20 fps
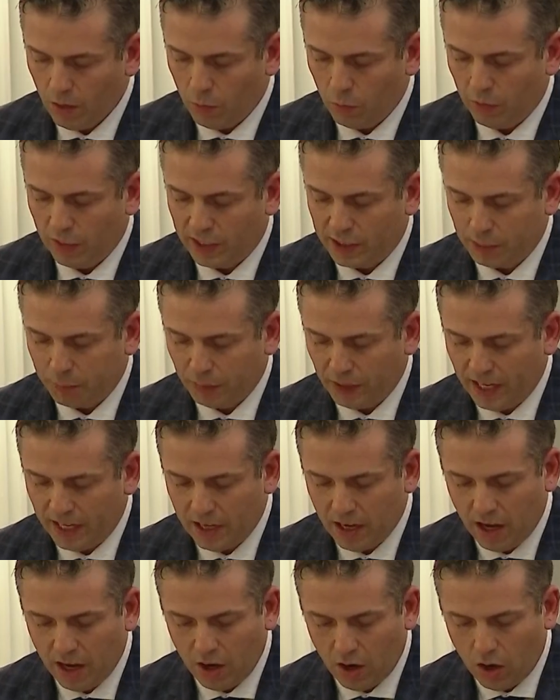We
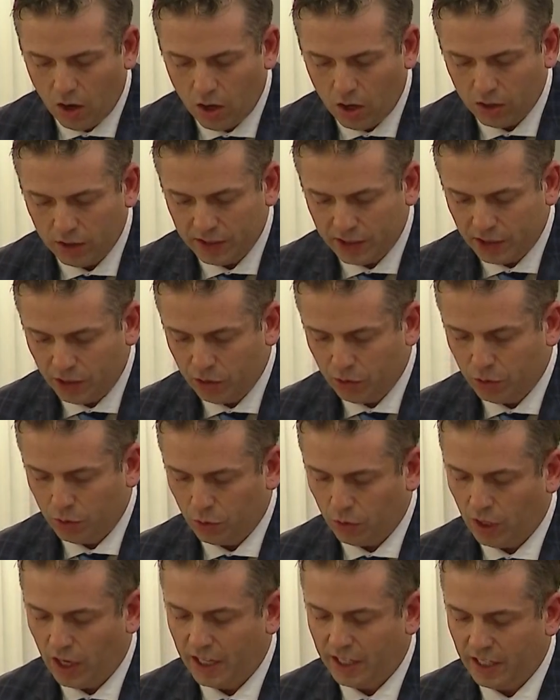explained not all issues
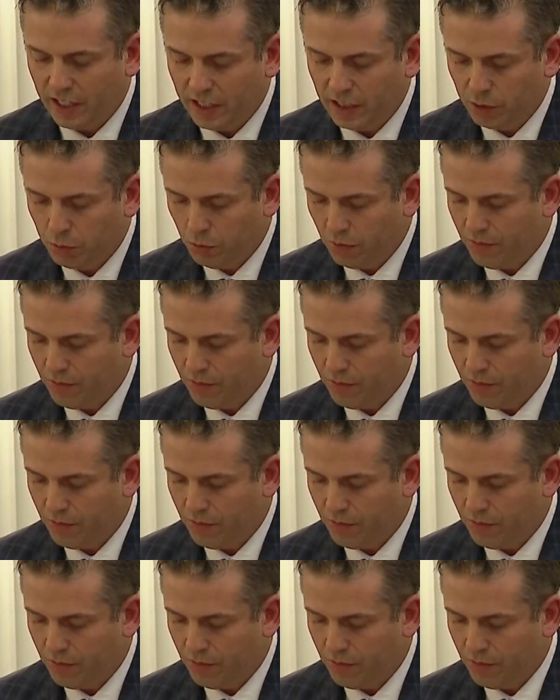or ideas